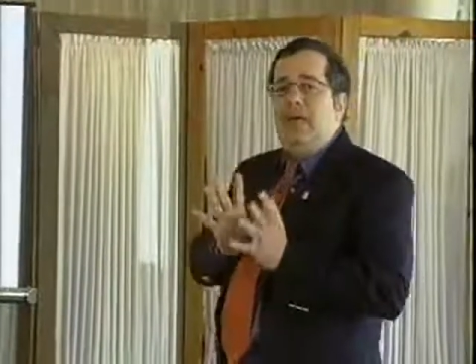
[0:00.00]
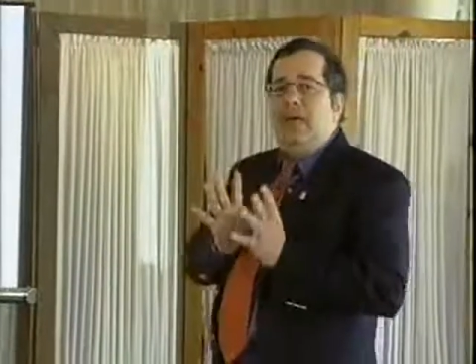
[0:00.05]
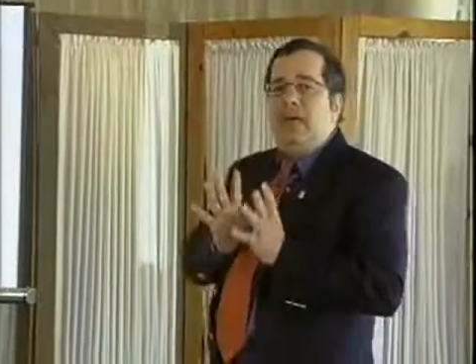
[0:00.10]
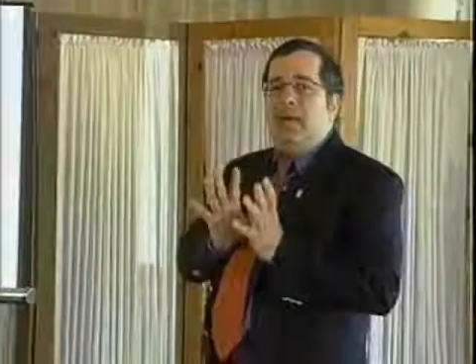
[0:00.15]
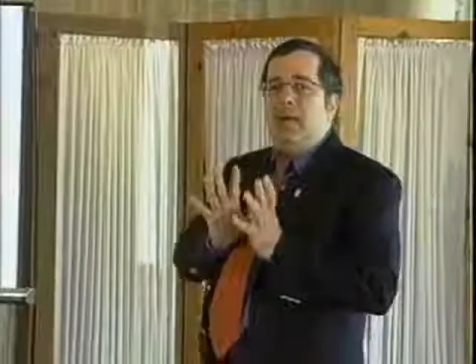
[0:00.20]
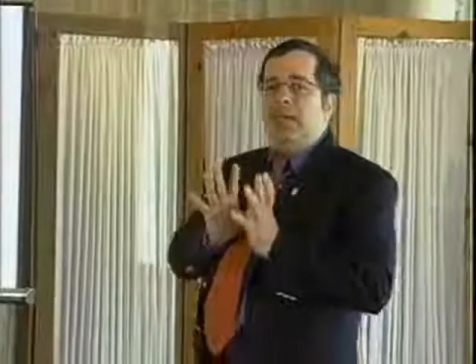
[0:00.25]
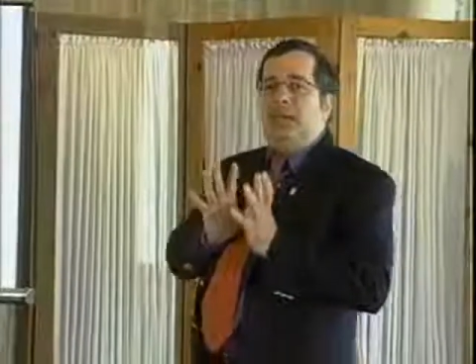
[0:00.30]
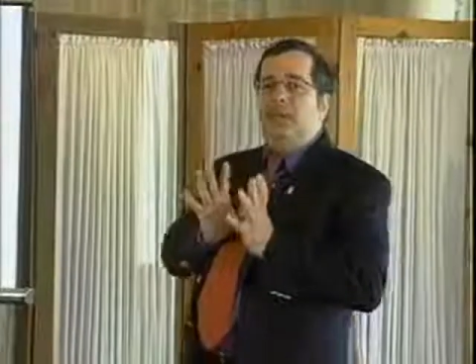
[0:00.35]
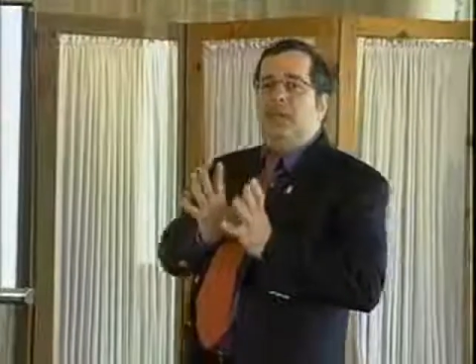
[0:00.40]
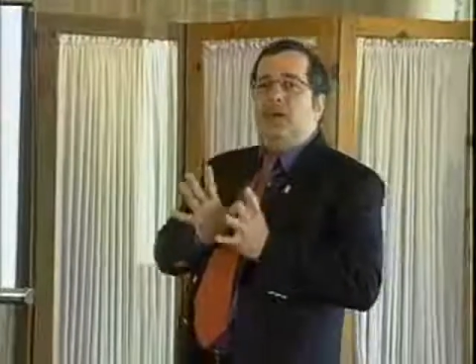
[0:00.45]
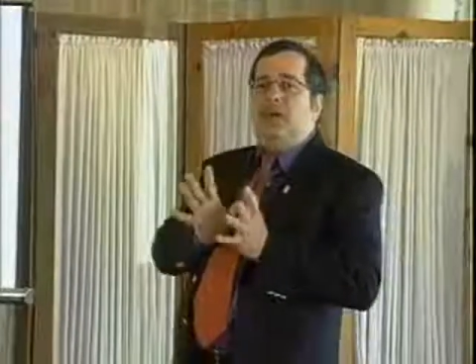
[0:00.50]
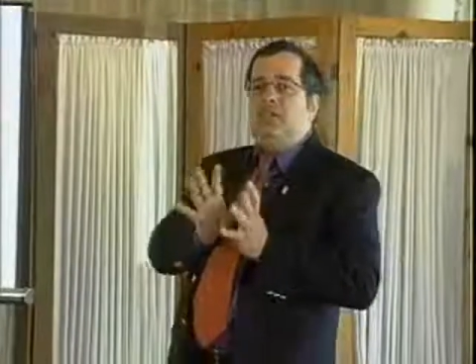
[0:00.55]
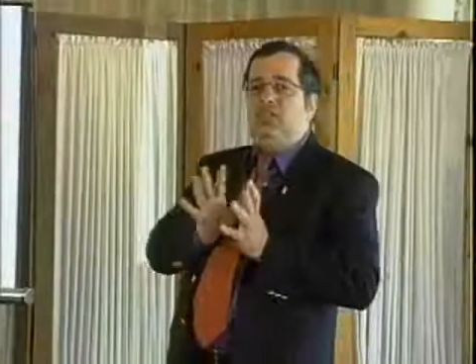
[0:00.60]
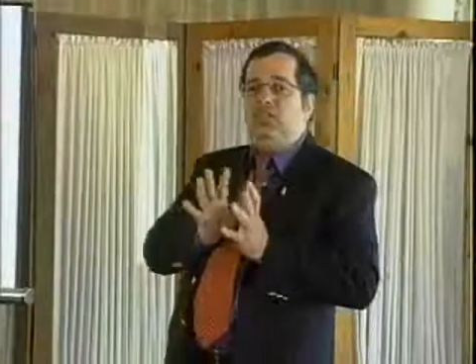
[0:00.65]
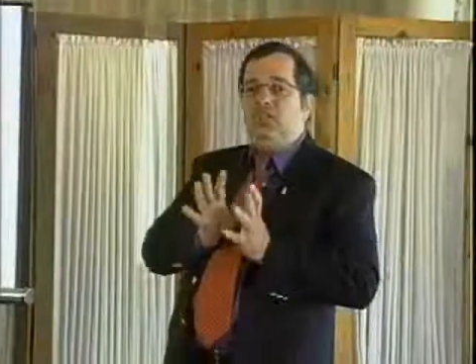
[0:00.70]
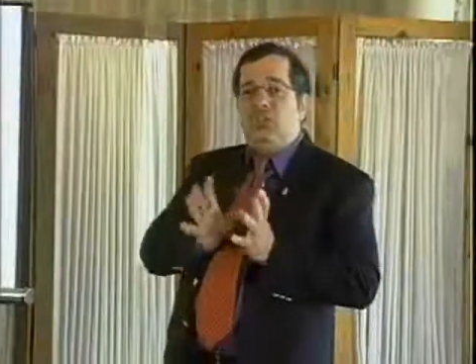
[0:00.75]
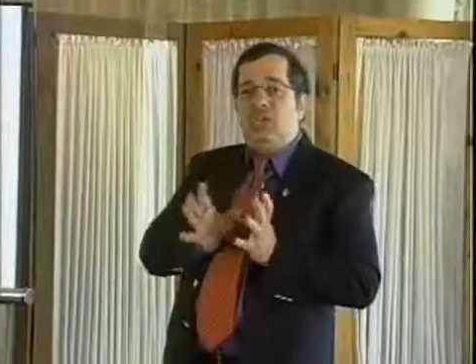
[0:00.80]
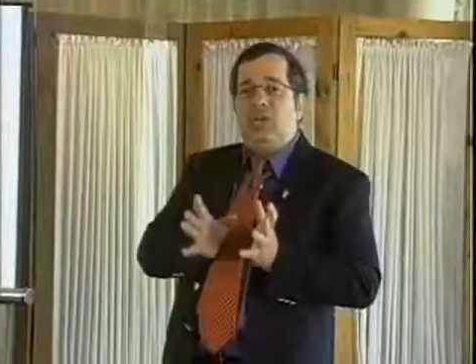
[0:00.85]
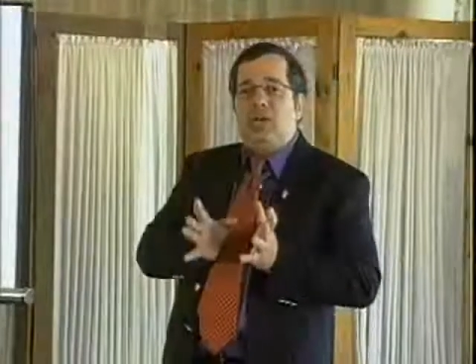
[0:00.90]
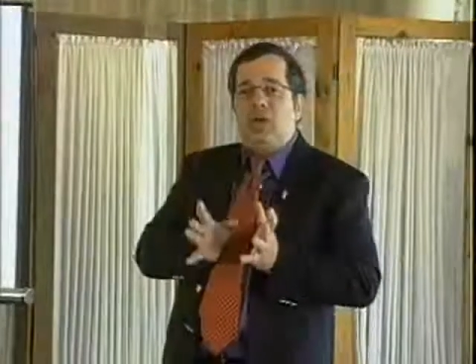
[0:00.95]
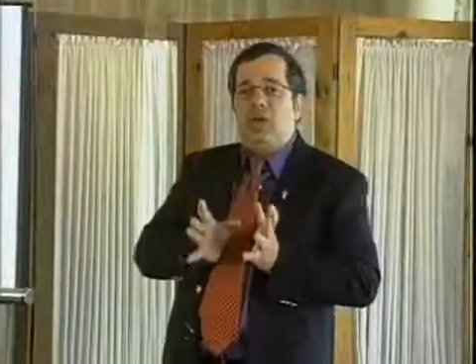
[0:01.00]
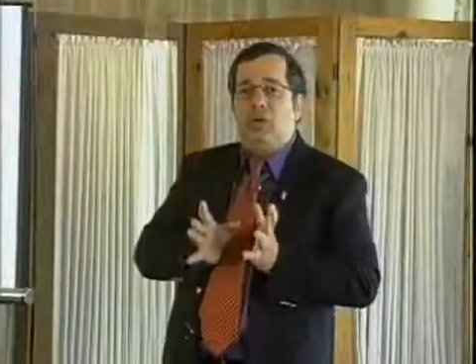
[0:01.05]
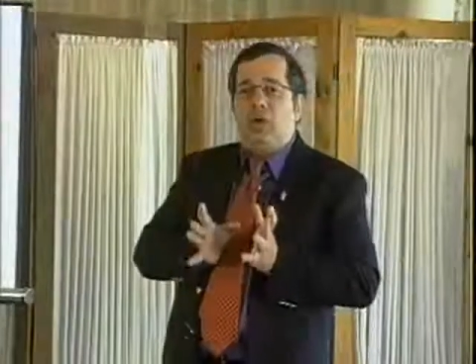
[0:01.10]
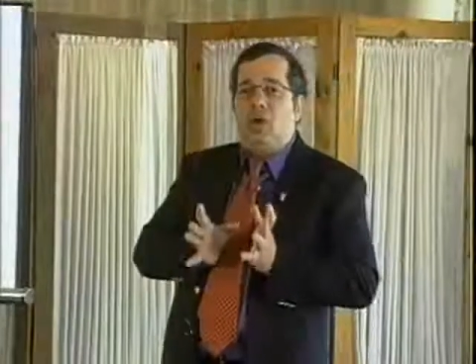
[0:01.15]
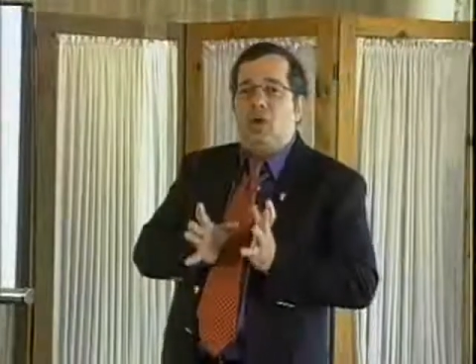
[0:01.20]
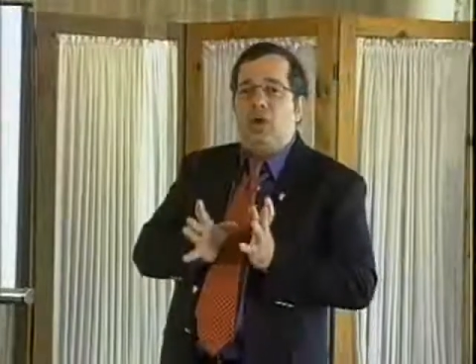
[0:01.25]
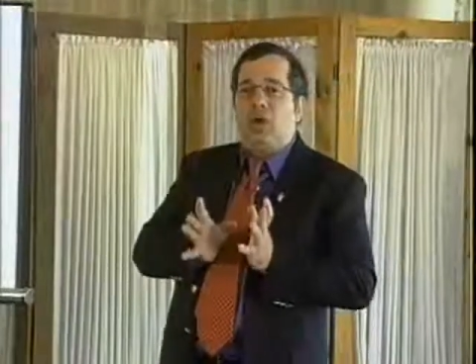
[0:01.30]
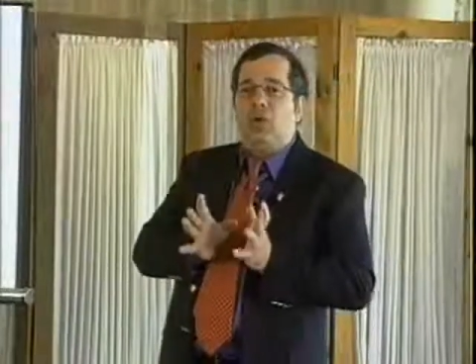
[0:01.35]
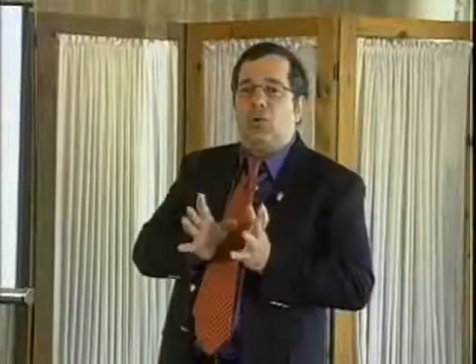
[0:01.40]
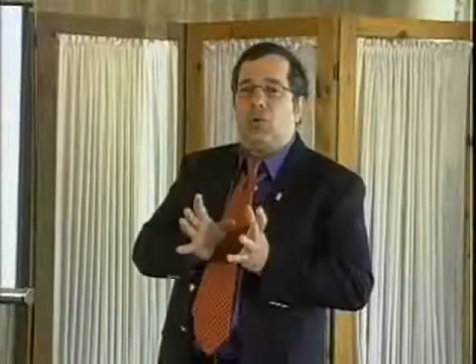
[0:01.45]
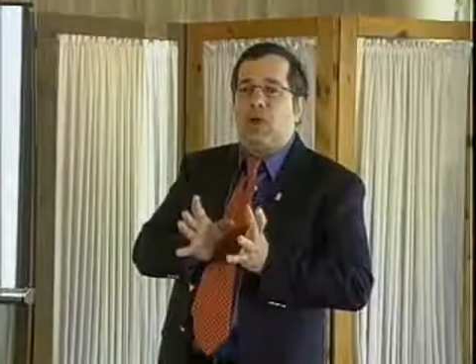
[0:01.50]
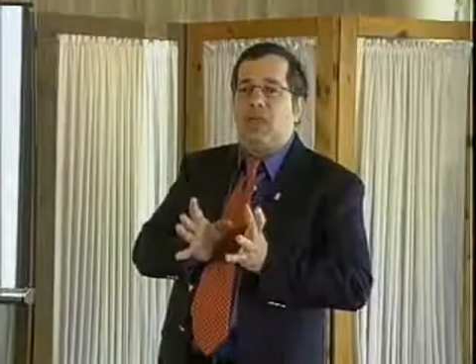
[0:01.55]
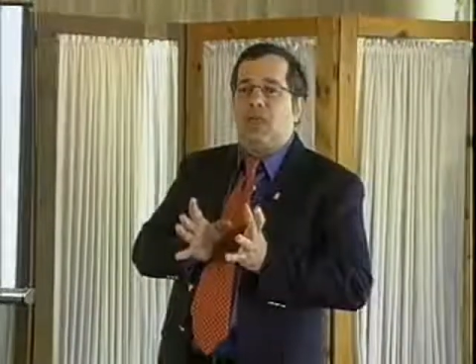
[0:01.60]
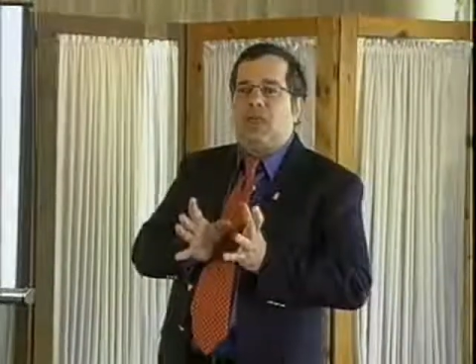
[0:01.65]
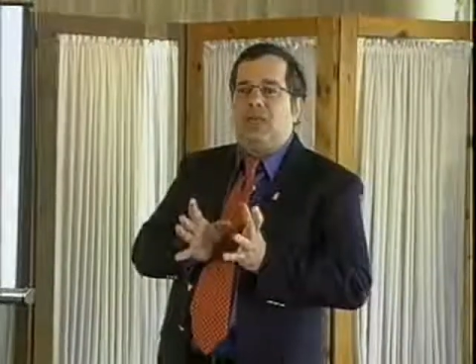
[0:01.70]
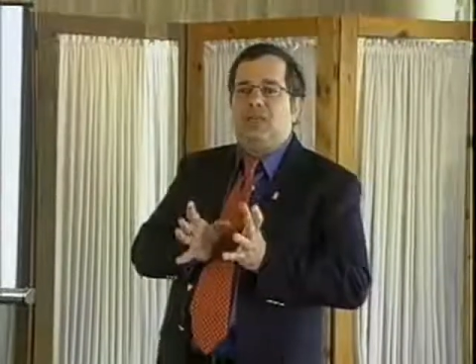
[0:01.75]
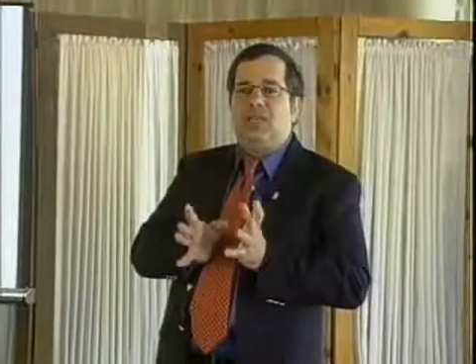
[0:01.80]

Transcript: headlines in general are great